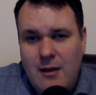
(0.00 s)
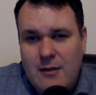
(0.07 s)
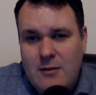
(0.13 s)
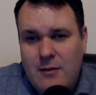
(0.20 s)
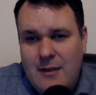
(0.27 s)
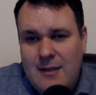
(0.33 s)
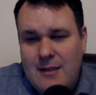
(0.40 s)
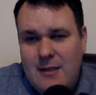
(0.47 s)

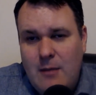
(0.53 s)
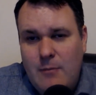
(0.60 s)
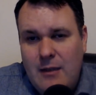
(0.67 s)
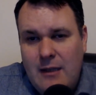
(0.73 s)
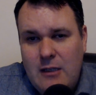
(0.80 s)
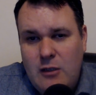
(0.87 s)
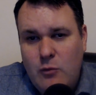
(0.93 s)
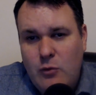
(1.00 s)
So this is
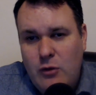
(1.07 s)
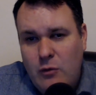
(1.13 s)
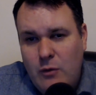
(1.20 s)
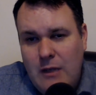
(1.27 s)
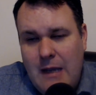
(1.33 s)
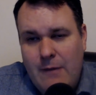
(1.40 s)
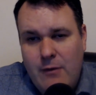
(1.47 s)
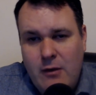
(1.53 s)
something that you would do
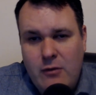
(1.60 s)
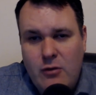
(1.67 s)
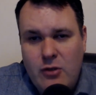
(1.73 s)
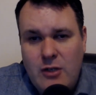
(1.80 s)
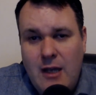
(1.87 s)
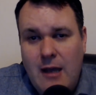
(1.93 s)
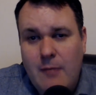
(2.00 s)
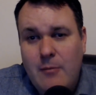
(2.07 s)
when you have another
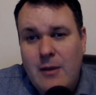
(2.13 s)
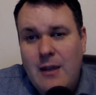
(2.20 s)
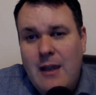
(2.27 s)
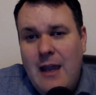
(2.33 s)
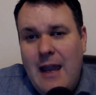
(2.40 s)
job,